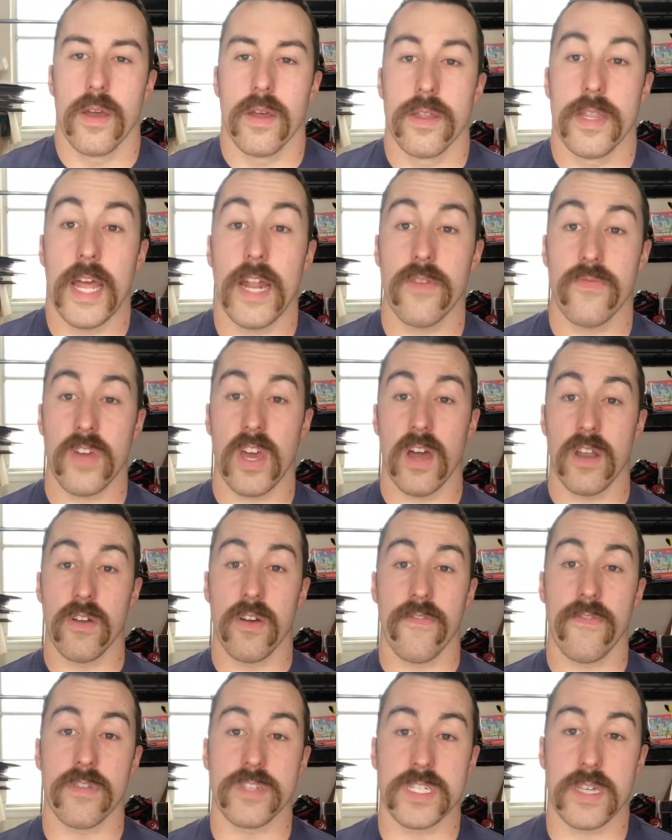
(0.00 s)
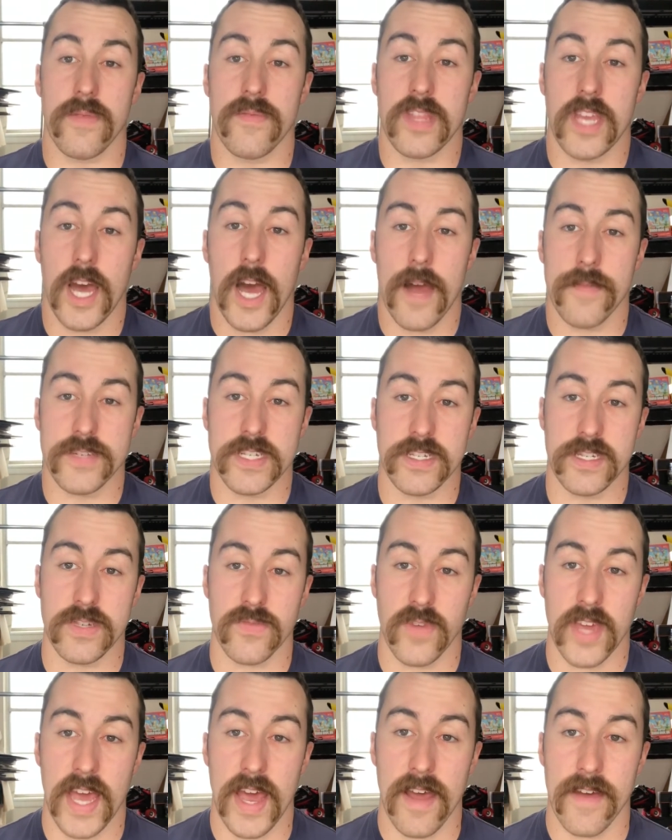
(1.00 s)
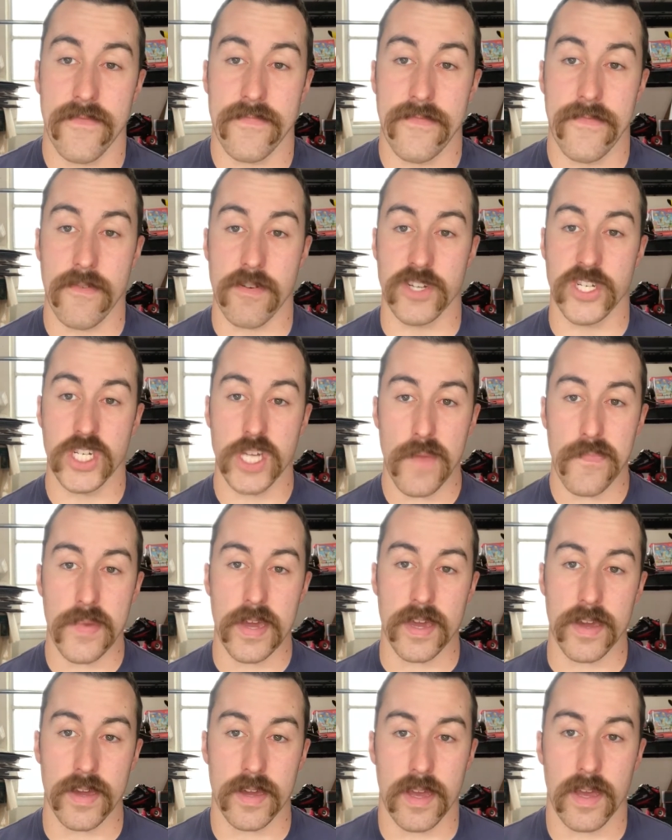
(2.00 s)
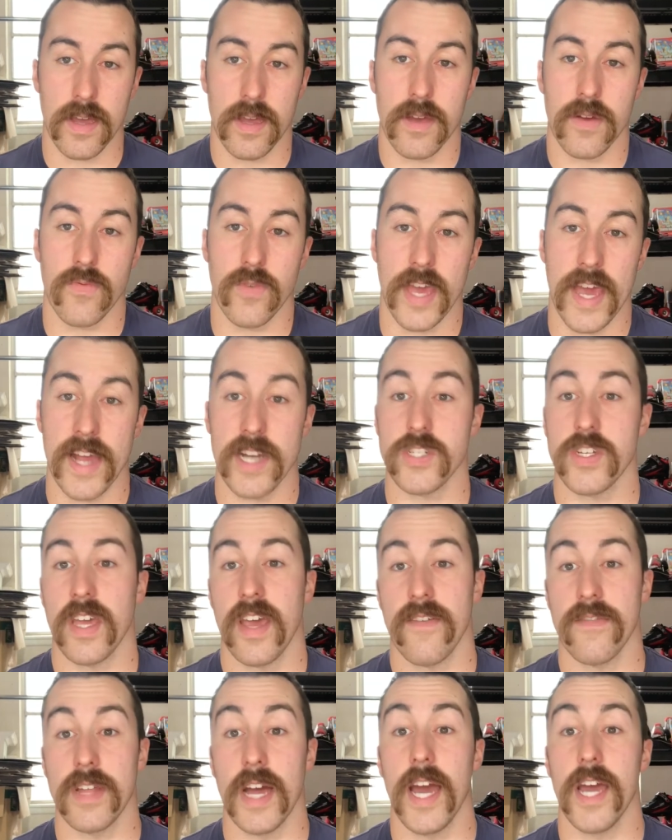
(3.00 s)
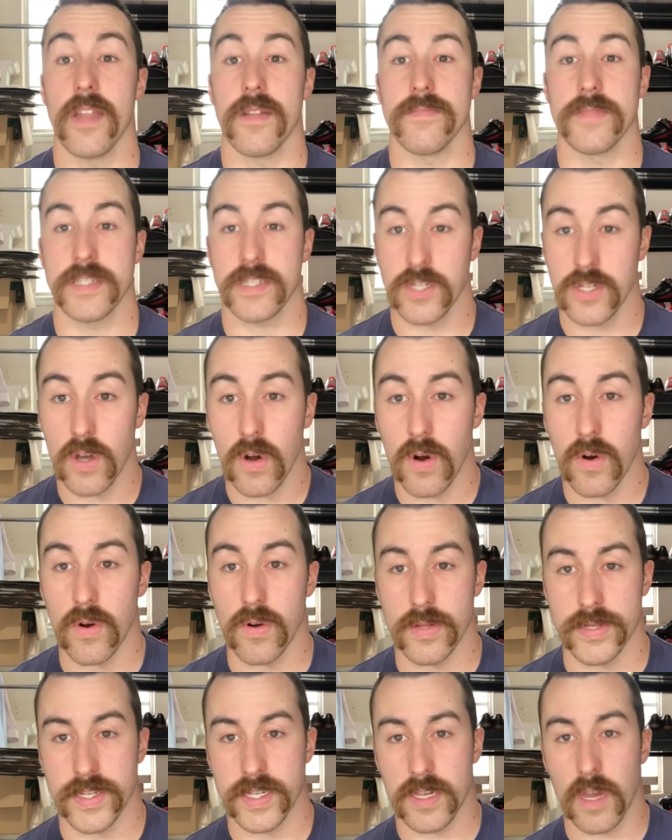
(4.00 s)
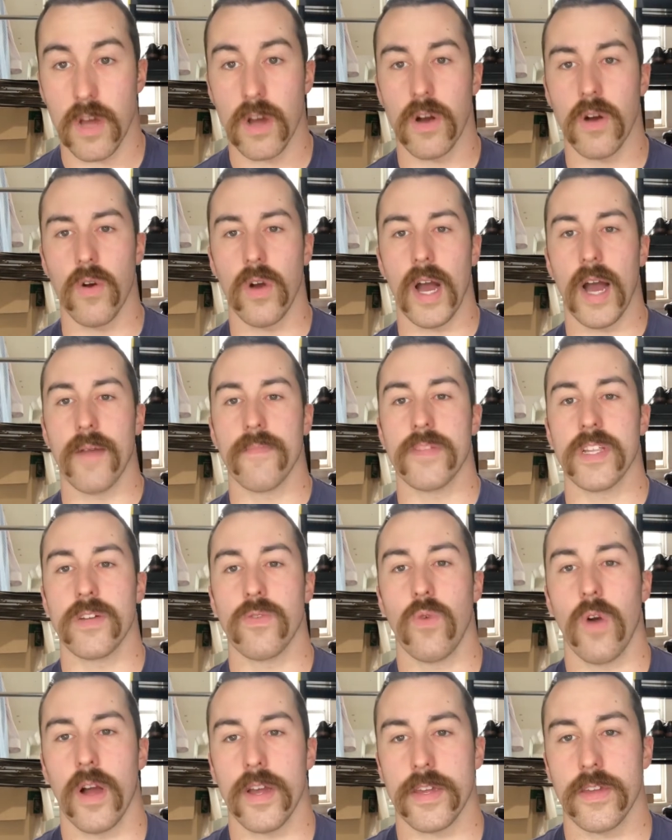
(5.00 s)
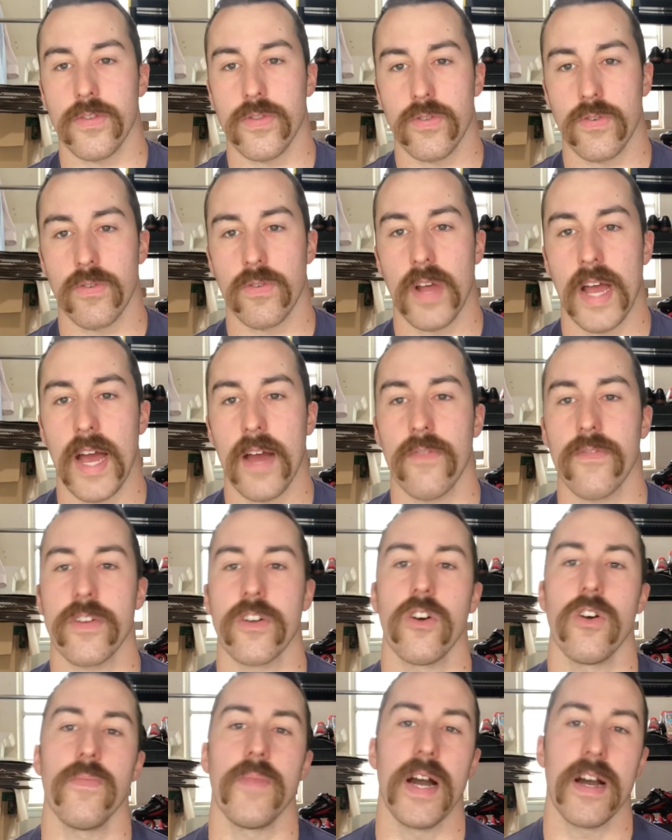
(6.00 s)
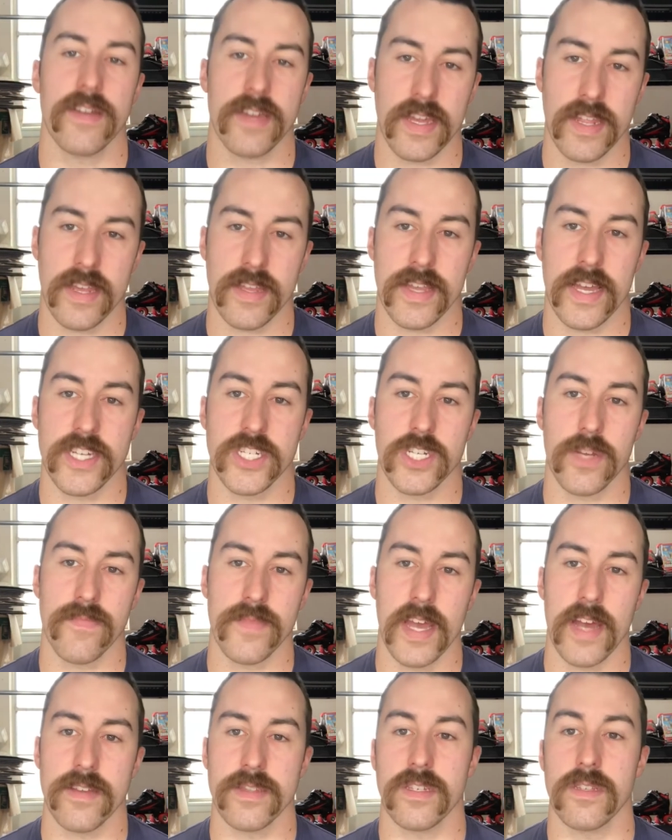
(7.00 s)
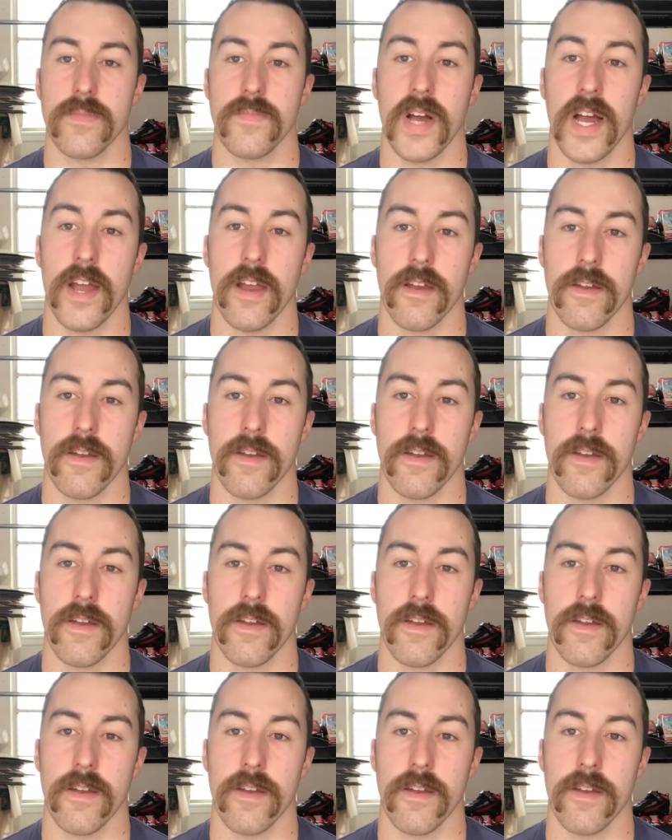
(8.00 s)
Now that we've gone over some of the options that we have for shipping, we actually have an item that's sold. So I'm going to walk you through how we go about getting that shipped out to the buyer.